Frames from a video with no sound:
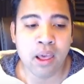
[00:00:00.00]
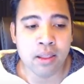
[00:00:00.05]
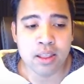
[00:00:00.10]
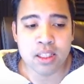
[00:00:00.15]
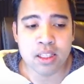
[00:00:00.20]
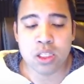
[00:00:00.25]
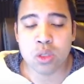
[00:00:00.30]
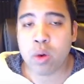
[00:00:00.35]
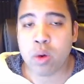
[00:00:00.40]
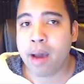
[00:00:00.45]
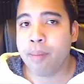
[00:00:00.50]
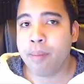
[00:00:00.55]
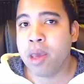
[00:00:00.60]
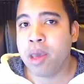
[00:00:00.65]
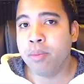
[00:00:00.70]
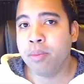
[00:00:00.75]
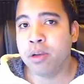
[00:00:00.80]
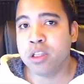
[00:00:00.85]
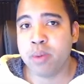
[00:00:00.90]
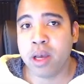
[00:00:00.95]
This is why
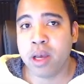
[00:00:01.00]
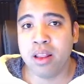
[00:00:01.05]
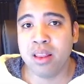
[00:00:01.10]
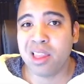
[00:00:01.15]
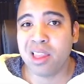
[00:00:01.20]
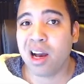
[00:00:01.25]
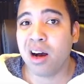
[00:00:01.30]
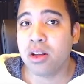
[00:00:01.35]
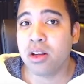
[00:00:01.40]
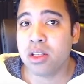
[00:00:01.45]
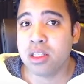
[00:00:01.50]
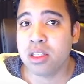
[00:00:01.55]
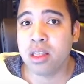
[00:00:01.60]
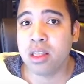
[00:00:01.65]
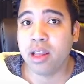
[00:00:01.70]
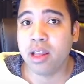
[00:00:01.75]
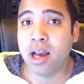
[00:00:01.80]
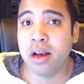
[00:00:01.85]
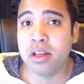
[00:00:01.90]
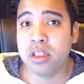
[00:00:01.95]
people spend thousands and
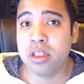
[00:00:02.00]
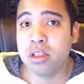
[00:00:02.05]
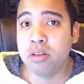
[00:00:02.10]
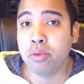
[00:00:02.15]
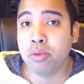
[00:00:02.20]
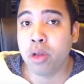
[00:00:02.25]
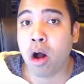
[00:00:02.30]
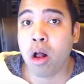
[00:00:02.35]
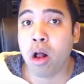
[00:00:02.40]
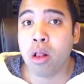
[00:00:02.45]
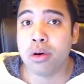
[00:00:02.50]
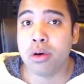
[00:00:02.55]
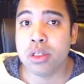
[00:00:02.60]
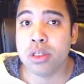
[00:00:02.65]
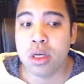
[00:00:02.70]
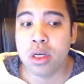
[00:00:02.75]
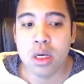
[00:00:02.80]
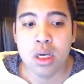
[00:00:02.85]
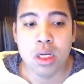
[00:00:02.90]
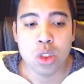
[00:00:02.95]
thousands of dollars
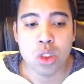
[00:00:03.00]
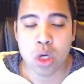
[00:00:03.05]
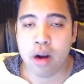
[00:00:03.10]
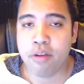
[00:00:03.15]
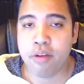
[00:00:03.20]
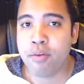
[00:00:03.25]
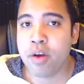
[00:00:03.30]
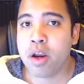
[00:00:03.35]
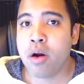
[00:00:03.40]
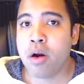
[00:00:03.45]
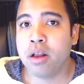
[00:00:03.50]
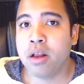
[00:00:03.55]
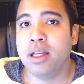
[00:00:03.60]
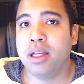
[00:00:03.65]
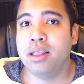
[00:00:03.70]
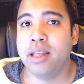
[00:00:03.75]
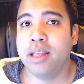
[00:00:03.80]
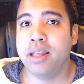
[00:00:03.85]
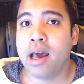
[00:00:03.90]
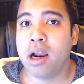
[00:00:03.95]
trying to figure out
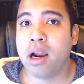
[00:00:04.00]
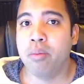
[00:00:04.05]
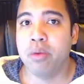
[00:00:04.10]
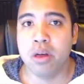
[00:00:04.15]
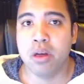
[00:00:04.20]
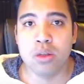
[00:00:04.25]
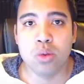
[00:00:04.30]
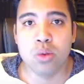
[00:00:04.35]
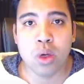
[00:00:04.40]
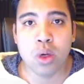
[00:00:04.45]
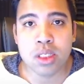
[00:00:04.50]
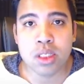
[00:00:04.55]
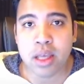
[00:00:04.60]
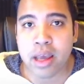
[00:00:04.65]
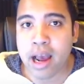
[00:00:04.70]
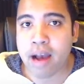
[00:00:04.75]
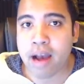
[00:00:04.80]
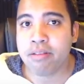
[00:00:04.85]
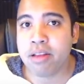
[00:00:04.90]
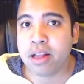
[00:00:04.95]
that data, because once they
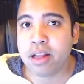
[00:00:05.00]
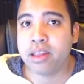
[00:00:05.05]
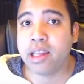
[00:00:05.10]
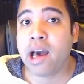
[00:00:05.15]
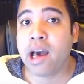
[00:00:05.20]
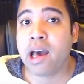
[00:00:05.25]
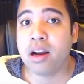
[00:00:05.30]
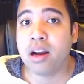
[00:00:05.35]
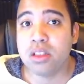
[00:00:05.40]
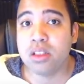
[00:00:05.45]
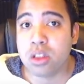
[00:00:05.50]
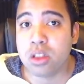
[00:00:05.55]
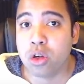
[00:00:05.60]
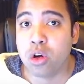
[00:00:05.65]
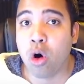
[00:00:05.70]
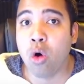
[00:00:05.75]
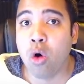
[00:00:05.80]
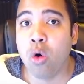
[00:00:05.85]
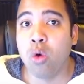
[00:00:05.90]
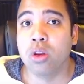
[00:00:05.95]
have that data, it's
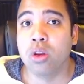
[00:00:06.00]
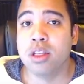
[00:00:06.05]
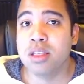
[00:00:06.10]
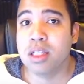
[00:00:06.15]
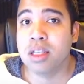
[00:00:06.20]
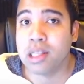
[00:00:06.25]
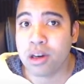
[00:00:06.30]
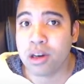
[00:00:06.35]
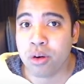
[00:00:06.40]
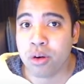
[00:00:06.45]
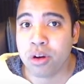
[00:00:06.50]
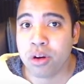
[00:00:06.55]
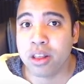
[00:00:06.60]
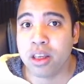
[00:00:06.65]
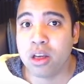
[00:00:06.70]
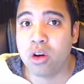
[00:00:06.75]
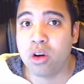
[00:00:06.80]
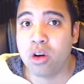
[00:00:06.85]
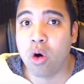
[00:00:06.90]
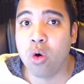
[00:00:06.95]
gold. It's literally
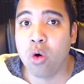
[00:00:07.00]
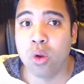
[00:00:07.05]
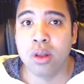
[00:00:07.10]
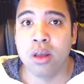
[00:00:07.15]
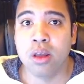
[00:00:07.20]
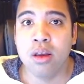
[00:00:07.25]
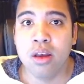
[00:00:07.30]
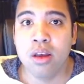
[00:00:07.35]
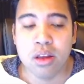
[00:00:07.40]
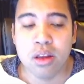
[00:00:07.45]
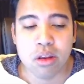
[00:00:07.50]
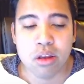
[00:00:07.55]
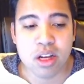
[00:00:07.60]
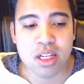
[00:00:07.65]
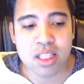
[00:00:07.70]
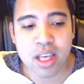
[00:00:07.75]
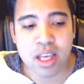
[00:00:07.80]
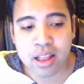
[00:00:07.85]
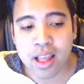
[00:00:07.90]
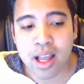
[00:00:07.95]
gold. You can
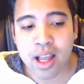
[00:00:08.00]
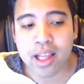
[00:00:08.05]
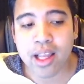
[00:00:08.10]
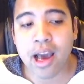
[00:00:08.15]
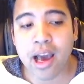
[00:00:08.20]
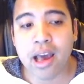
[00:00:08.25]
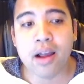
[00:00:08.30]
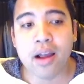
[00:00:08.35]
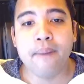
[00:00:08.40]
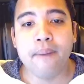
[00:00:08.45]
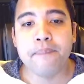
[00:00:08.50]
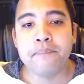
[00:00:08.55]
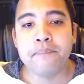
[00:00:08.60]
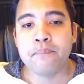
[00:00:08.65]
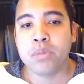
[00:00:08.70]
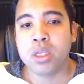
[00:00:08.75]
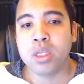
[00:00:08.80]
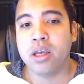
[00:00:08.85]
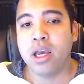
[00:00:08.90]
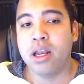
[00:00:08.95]
take that data,
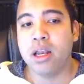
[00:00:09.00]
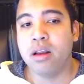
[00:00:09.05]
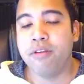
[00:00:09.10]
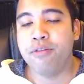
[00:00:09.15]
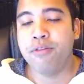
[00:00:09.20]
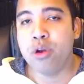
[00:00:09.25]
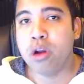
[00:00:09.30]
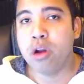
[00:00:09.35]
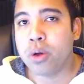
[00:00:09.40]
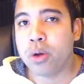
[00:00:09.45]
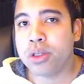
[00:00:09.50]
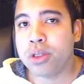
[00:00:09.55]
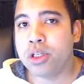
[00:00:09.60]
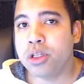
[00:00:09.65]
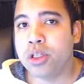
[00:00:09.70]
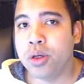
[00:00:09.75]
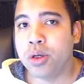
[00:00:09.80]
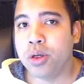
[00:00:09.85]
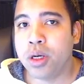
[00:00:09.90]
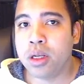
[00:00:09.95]
and if you know what
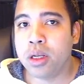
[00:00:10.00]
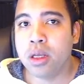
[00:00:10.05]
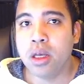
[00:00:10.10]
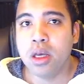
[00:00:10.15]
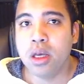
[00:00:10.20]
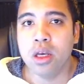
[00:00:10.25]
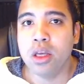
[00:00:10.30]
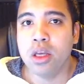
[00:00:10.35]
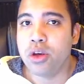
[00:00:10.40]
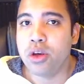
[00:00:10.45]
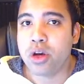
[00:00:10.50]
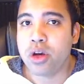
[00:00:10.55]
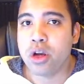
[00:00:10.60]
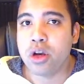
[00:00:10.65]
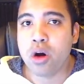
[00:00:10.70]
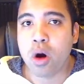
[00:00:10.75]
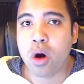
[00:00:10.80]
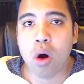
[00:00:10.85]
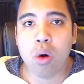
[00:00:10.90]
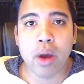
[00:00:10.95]
you're doing, you can
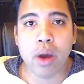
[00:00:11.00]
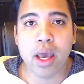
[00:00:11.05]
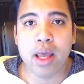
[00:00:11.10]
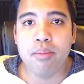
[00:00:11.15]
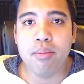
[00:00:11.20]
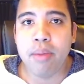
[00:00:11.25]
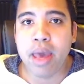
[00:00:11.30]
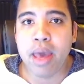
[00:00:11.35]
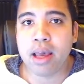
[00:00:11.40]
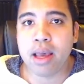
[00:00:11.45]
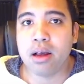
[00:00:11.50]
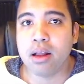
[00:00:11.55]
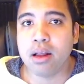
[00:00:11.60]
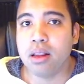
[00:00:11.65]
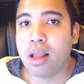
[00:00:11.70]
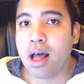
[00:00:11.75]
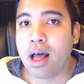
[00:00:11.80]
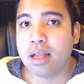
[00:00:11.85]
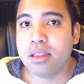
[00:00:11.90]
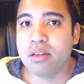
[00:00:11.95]
go and make
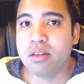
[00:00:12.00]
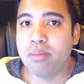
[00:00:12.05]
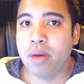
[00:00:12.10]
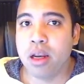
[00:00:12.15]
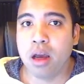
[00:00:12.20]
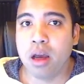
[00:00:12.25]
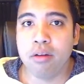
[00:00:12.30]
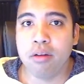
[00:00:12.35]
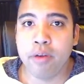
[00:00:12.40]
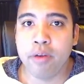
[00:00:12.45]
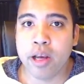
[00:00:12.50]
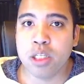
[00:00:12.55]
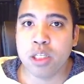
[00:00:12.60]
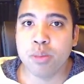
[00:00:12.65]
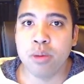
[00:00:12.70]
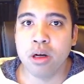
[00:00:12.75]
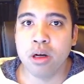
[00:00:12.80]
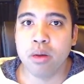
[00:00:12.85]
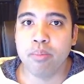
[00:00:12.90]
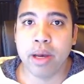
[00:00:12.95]
lots of money on
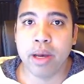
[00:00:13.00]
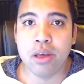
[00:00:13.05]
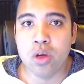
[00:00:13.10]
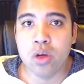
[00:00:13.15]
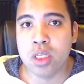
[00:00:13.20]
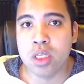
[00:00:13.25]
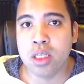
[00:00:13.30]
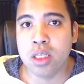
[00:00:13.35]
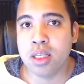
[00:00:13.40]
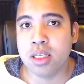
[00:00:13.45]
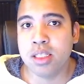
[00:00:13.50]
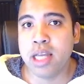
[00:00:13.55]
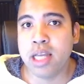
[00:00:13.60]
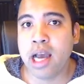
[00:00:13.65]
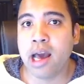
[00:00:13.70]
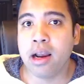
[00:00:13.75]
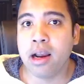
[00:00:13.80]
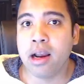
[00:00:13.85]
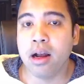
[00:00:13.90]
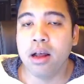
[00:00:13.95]
Facebook by using this
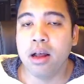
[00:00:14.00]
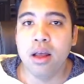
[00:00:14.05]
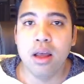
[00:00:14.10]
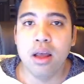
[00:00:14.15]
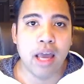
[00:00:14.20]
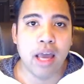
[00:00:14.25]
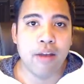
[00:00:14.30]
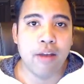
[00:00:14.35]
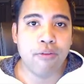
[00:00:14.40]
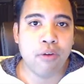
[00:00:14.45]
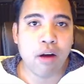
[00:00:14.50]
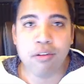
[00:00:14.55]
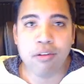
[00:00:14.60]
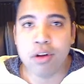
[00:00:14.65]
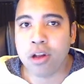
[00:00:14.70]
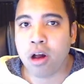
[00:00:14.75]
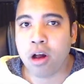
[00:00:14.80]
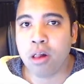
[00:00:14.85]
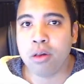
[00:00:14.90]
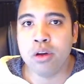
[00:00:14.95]
data. And for every
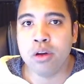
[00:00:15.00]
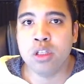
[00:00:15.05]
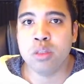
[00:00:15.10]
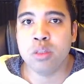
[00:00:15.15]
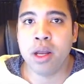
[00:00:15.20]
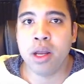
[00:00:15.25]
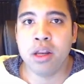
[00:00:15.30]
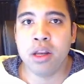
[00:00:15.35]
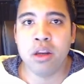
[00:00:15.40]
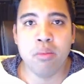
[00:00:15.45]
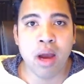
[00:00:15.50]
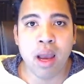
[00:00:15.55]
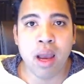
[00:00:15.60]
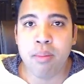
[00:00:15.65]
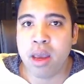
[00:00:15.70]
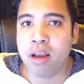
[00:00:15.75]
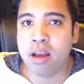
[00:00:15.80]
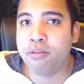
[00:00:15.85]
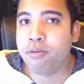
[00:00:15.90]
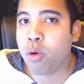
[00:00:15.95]
dollar you spend, you might
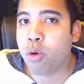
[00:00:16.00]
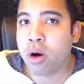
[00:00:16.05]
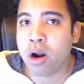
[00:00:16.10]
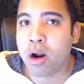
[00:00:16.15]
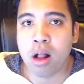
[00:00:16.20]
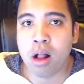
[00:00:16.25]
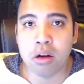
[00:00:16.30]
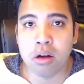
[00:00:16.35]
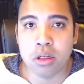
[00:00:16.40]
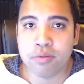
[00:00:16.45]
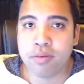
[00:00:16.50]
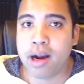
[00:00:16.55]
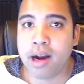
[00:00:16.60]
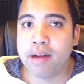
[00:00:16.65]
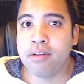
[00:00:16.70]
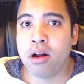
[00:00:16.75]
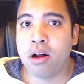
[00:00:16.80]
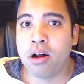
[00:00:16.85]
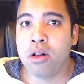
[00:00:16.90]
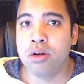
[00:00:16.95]
make $4,
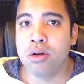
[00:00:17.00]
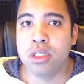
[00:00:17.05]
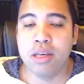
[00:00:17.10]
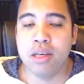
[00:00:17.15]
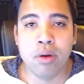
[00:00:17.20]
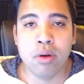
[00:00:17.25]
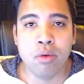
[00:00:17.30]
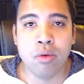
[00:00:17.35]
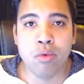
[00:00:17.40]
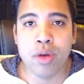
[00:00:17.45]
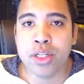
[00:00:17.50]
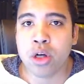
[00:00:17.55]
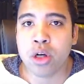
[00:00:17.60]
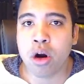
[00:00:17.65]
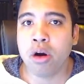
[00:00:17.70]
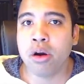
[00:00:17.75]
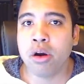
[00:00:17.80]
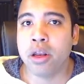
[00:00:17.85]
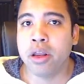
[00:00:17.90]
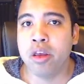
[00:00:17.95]
$5. Even
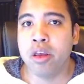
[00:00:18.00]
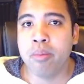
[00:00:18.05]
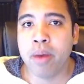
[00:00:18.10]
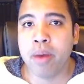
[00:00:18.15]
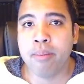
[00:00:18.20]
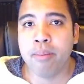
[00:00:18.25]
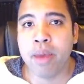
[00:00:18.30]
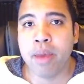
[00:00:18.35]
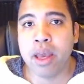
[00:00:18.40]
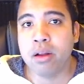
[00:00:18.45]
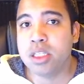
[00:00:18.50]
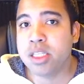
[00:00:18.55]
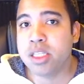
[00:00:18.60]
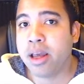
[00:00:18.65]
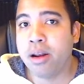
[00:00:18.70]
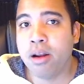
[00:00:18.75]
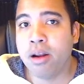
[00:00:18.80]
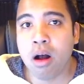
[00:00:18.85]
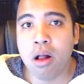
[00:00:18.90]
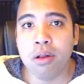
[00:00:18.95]
retargeting, you might make
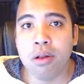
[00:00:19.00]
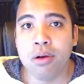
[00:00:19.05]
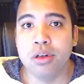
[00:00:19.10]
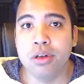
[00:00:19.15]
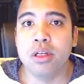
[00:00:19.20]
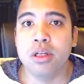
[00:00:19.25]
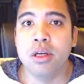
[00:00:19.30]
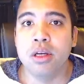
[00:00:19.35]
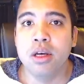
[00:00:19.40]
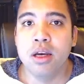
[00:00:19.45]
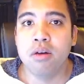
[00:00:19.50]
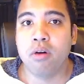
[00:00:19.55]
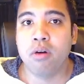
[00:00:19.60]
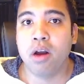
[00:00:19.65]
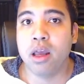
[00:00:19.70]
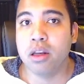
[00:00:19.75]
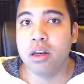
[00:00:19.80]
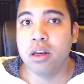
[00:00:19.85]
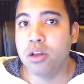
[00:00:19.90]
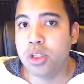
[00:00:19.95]
$10,
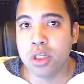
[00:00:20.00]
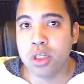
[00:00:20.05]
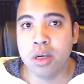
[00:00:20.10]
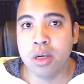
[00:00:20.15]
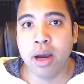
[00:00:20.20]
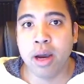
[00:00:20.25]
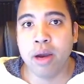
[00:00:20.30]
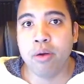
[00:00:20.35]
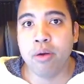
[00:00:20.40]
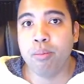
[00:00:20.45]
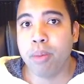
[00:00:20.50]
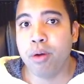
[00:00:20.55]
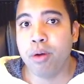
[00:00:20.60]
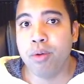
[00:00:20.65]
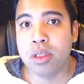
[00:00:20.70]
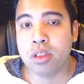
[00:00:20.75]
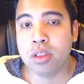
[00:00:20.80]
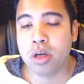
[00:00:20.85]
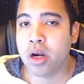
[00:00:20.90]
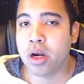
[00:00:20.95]
right? Usually my
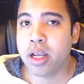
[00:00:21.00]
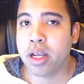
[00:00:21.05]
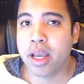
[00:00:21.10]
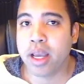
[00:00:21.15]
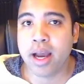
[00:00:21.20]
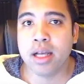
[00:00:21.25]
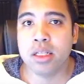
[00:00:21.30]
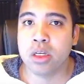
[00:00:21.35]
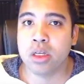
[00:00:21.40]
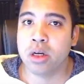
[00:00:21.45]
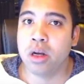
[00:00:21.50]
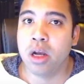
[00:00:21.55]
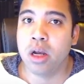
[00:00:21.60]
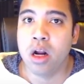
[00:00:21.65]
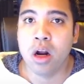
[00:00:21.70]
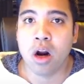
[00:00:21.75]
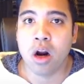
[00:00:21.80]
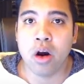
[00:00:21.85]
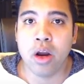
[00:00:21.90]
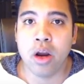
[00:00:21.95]
retargeting ads
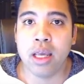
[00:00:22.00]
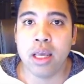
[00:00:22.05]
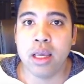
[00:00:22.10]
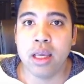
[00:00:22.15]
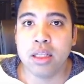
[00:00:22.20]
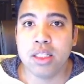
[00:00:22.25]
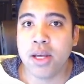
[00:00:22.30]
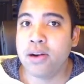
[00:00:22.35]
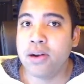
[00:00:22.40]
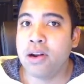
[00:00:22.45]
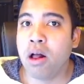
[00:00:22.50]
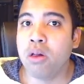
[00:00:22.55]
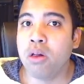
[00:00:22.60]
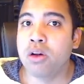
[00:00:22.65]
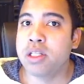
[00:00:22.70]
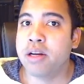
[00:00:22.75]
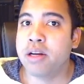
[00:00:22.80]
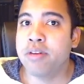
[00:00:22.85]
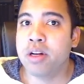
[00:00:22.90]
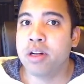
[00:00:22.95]
are hitting
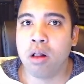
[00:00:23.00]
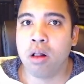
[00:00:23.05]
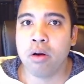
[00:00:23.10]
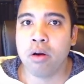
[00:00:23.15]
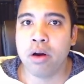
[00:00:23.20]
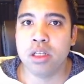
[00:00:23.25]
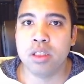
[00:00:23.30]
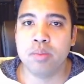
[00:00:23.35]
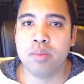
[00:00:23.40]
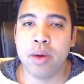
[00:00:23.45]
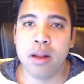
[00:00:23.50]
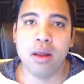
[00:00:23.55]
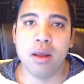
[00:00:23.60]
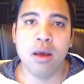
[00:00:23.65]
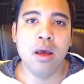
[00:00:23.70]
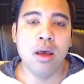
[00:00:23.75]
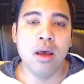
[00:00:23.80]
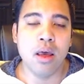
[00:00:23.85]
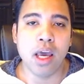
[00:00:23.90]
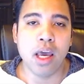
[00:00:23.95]
$10 every dollar I spend.
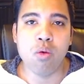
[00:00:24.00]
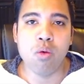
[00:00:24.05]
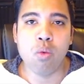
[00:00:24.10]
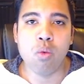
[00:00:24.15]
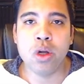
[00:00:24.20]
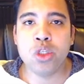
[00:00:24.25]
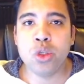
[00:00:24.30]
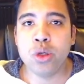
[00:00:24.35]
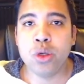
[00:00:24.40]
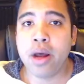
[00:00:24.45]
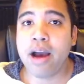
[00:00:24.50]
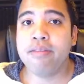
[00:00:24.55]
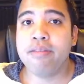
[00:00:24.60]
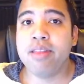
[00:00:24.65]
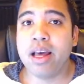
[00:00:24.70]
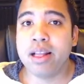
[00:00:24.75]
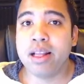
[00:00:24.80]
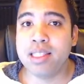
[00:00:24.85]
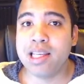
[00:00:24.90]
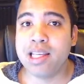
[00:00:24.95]
And once you have
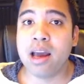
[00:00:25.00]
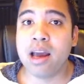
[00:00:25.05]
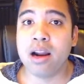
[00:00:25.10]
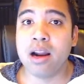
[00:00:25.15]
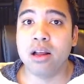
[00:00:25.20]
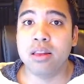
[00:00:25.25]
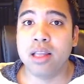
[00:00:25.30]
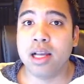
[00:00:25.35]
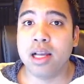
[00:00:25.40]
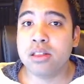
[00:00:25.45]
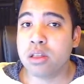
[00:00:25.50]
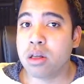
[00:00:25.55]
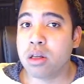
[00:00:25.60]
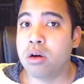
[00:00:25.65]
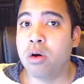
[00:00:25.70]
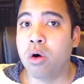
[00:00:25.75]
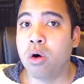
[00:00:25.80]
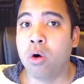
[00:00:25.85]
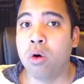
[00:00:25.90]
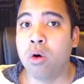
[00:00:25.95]
that data, that's the
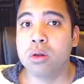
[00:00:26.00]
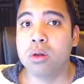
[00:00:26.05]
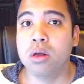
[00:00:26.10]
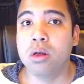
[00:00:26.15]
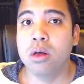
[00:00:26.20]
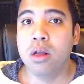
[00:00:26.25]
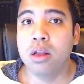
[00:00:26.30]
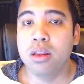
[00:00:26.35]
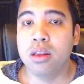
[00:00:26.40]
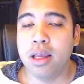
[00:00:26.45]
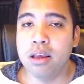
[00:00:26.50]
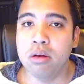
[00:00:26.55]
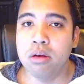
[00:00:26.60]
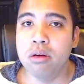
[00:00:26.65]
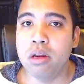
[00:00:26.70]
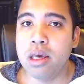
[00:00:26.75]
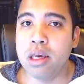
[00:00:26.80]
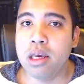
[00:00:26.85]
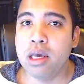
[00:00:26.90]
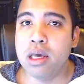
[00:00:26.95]
gold that you
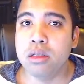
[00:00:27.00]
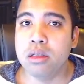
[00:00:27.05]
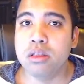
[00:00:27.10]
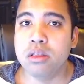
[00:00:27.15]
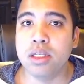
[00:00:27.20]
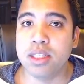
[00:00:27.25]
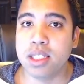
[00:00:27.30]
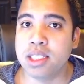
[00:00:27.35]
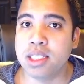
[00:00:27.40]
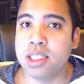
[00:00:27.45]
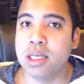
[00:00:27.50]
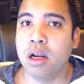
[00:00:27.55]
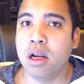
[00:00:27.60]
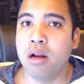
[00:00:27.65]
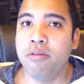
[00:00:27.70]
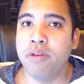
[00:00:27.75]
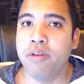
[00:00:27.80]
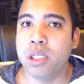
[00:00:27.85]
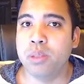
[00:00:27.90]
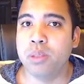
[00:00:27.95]
need to succeed
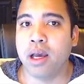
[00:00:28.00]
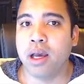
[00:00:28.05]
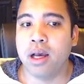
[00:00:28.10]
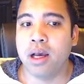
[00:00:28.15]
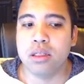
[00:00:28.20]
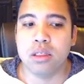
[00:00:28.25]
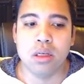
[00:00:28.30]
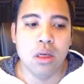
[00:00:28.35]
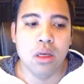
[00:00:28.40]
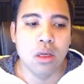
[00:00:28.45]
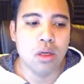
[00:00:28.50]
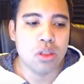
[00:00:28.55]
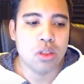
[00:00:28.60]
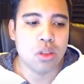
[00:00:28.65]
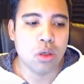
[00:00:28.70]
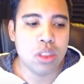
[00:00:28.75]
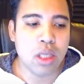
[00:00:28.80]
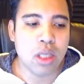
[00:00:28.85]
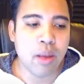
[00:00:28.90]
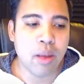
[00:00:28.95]
on Facebook ads.
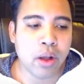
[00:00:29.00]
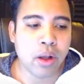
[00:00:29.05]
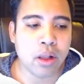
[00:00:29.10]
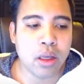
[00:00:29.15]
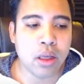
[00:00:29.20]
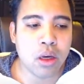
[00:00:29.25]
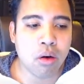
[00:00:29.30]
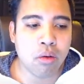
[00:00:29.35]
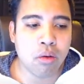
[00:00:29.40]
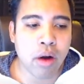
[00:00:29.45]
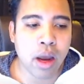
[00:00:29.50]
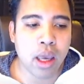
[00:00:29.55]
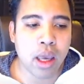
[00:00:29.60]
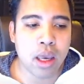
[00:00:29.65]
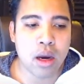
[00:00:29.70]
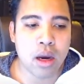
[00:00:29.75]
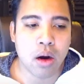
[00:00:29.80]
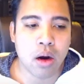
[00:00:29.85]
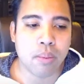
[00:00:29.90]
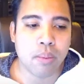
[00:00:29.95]
So typically you're right
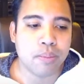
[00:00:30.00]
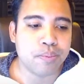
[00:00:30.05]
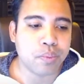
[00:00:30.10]
here.